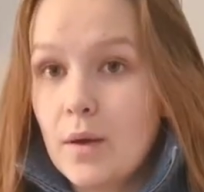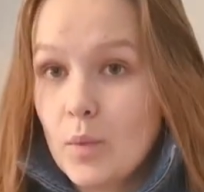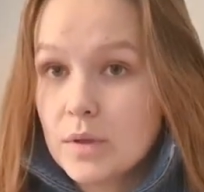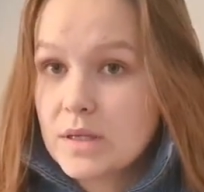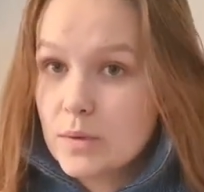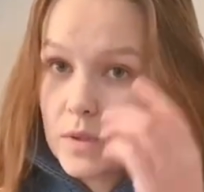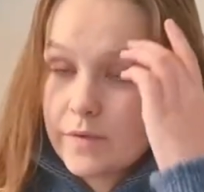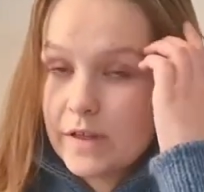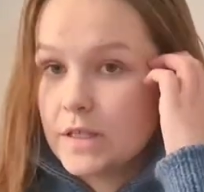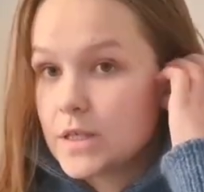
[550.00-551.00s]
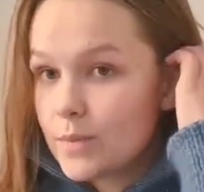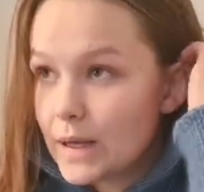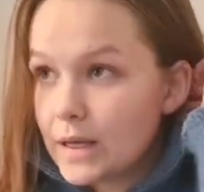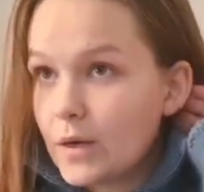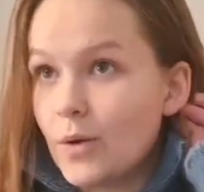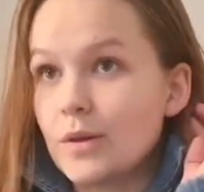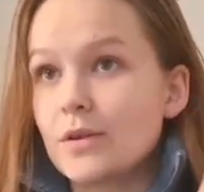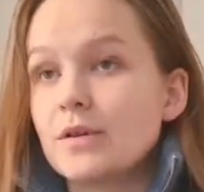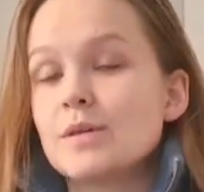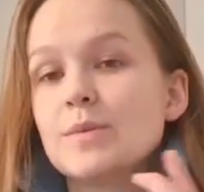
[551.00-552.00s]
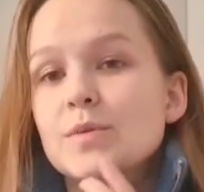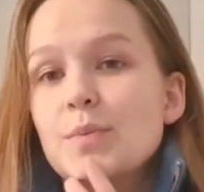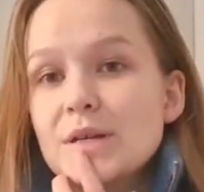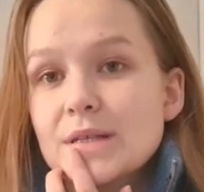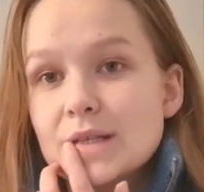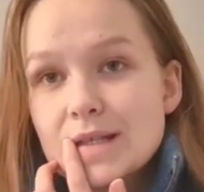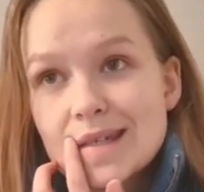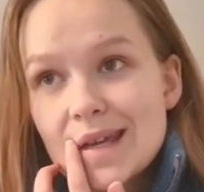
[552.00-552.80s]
Once I was finished making all the Christmas presents